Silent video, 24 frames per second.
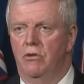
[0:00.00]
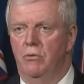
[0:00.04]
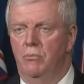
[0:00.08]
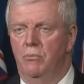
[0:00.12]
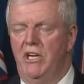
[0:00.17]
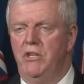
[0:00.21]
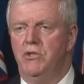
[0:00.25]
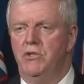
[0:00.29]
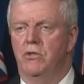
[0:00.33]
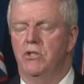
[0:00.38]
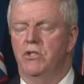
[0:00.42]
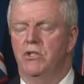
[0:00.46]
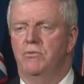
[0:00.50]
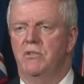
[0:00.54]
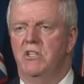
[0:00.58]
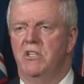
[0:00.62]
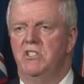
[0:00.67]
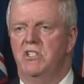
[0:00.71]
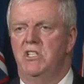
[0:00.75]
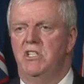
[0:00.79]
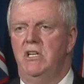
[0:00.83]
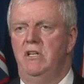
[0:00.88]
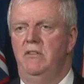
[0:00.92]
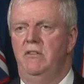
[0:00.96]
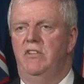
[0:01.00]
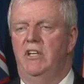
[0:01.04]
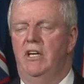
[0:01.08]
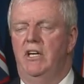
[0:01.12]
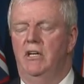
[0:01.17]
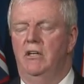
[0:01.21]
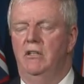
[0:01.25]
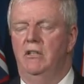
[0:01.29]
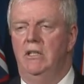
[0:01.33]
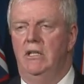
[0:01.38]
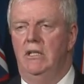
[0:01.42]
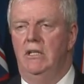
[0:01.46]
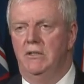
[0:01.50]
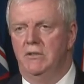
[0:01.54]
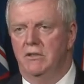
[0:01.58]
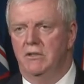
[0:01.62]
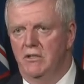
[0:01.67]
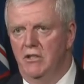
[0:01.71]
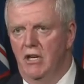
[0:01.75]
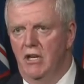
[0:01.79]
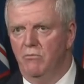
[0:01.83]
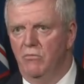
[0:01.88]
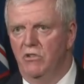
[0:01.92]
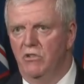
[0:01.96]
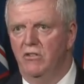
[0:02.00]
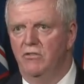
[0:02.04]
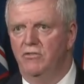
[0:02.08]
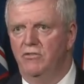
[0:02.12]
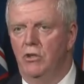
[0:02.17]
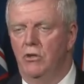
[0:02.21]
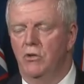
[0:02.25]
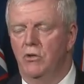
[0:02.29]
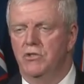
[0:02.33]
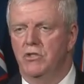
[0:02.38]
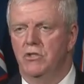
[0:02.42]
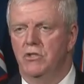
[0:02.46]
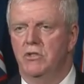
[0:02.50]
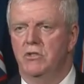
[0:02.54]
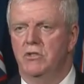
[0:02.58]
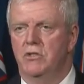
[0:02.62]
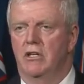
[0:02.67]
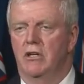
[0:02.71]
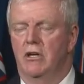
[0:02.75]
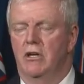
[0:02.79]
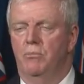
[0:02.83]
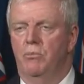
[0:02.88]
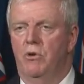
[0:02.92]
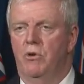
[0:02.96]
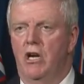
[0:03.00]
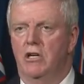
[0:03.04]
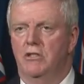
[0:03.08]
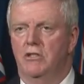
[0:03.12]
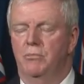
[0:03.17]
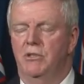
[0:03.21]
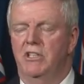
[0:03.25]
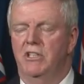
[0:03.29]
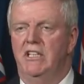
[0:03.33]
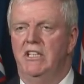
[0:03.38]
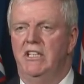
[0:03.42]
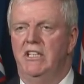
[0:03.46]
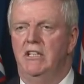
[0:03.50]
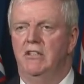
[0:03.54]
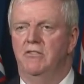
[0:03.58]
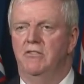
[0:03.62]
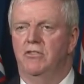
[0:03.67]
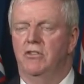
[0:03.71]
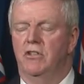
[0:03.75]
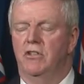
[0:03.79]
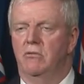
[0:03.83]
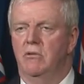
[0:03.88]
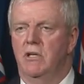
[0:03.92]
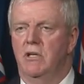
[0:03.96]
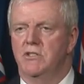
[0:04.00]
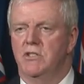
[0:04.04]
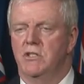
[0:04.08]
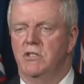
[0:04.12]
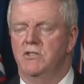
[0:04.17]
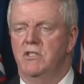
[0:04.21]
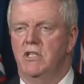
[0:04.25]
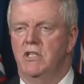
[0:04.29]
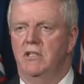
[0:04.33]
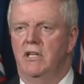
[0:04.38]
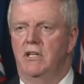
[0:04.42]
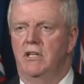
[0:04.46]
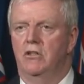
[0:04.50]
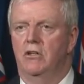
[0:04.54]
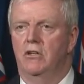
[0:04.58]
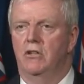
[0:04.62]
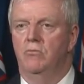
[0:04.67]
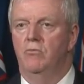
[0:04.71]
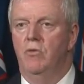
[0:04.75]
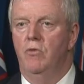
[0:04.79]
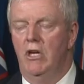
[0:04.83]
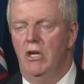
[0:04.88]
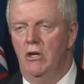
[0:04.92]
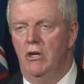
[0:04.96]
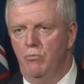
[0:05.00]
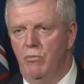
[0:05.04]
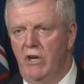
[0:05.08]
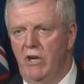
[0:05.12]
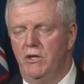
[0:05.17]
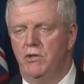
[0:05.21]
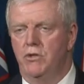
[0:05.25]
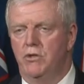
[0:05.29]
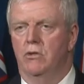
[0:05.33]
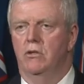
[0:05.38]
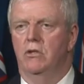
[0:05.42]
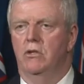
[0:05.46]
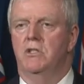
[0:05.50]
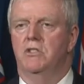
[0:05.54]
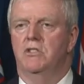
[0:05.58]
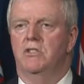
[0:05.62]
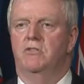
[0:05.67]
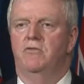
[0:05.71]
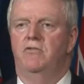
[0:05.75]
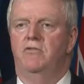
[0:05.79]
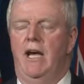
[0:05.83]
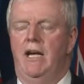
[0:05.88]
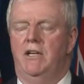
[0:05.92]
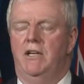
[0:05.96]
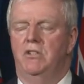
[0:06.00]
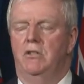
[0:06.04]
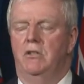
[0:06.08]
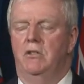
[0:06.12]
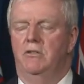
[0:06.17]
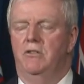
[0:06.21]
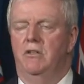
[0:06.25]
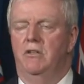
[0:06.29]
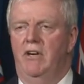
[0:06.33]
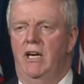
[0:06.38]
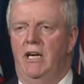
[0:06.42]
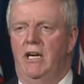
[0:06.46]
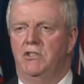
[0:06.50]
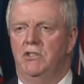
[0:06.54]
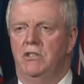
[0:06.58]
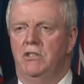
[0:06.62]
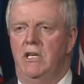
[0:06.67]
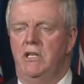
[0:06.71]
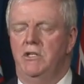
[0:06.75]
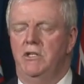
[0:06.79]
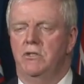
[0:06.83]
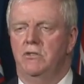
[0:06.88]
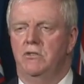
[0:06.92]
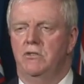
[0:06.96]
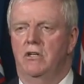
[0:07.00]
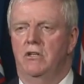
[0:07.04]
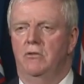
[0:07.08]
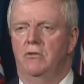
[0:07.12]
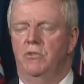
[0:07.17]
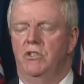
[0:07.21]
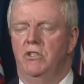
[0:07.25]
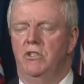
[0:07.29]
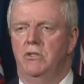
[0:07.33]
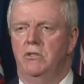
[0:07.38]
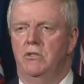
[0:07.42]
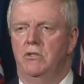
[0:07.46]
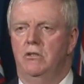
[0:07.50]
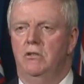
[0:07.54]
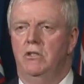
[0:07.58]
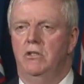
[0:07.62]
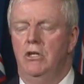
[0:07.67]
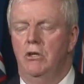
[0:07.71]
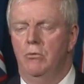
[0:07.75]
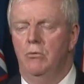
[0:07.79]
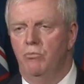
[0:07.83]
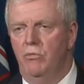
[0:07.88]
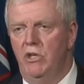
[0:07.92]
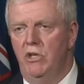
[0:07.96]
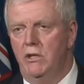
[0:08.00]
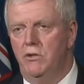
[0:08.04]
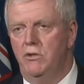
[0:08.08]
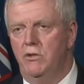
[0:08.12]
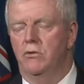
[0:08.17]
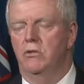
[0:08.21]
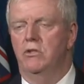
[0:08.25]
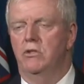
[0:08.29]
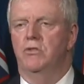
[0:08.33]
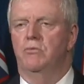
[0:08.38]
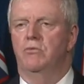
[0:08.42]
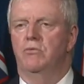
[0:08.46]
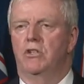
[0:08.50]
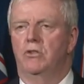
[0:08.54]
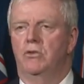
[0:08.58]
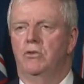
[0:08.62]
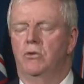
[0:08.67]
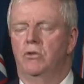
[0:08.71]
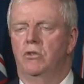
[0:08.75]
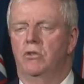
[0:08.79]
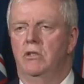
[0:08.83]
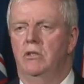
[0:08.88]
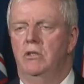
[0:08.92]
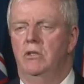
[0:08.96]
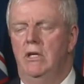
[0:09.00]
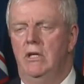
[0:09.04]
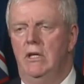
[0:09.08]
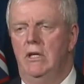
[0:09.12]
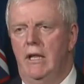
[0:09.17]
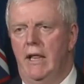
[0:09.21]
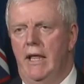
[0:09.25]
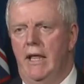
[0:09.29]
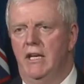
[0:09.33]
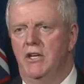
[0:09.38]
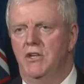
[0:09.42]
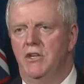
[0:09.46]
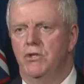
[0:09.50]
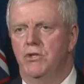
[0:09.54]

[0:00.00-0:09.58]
We'll make sure it's received there, the number of doses that are approximately needed for the residents in that home, make sure it's the vaccinations are administered, make sure it's recorded, and